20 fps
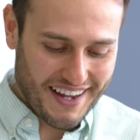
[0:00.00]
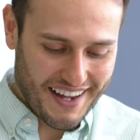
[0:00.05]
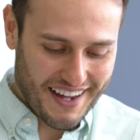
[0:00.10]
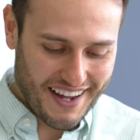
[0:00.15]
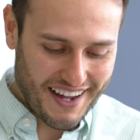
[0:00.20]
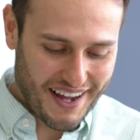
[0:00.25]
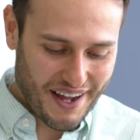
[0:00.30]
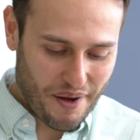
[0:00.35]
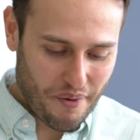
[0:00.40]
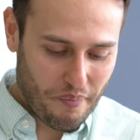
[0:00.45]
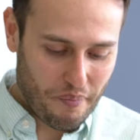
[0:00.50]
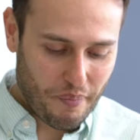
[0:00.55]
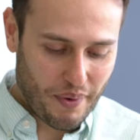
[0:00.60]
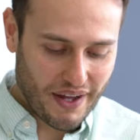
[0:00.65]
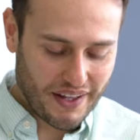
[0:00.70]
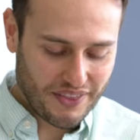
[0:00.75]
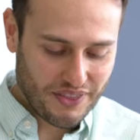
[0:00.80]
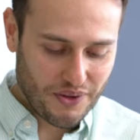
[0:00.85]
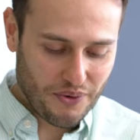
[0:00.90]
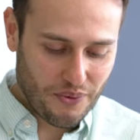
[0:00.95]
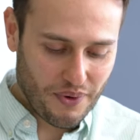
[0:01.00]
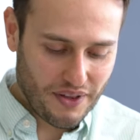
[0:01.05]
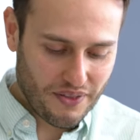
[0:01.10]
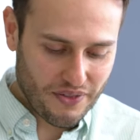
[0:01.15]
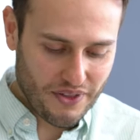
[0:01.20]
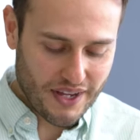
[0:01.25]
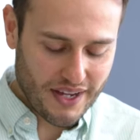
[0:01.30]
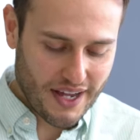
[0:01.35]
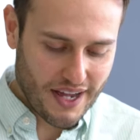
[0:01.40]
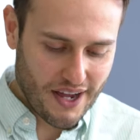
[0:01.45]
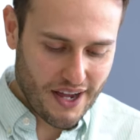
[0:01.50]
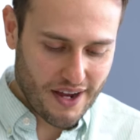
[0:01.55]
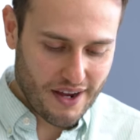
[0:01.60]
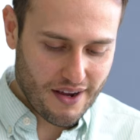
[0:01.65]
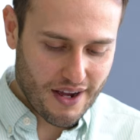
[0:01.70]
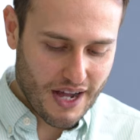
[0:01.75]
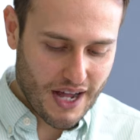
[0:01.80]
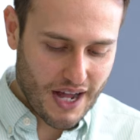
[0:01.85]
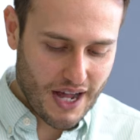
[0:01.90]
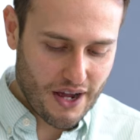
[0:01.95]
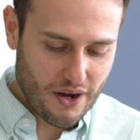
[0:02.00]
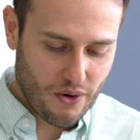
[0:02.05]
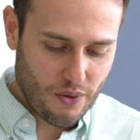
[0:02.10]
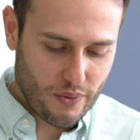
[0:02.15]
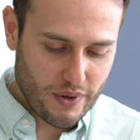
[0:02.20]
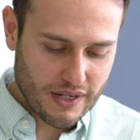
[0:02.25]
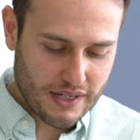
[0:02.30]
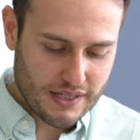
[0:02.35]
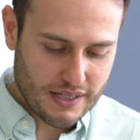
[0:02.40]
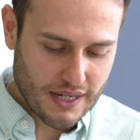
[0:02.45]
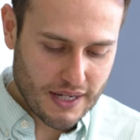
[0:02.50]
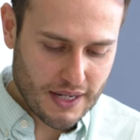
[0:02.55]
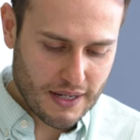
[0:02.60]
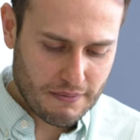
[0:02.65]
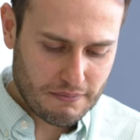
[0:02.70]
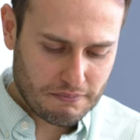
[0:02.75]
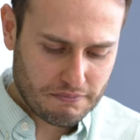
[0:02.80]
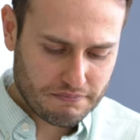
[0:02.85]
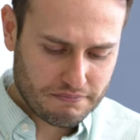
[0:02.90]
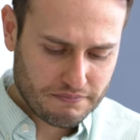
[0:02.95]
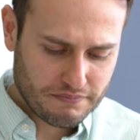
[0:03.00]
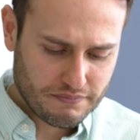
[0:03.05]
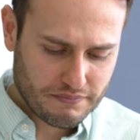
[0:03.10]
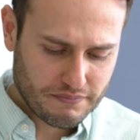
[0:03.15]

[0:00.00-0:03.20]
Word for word: Uh, but the one thing I I always um,